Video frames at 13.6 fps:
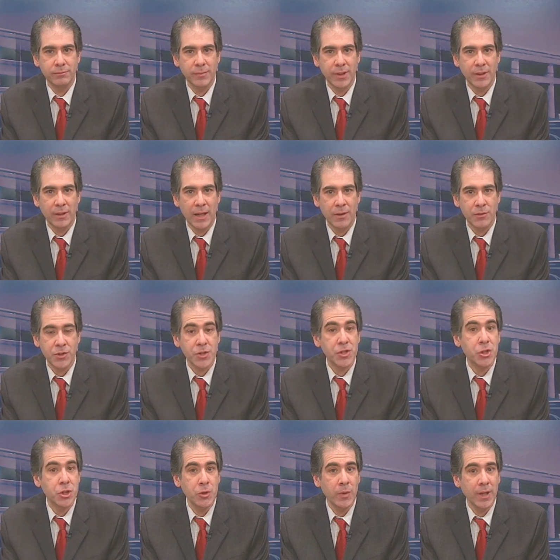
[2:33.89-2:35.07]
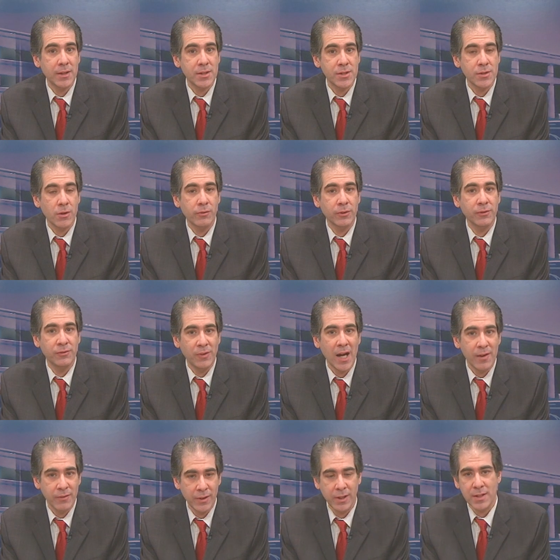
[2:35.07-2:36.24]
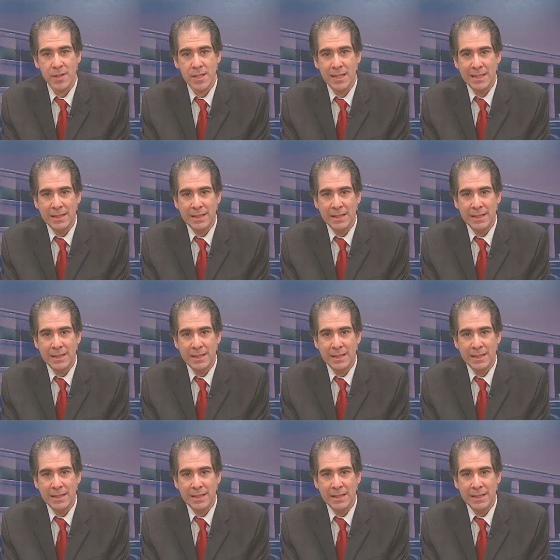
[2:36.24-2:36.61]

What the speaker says: He allowed just 2 hits over 5 innings.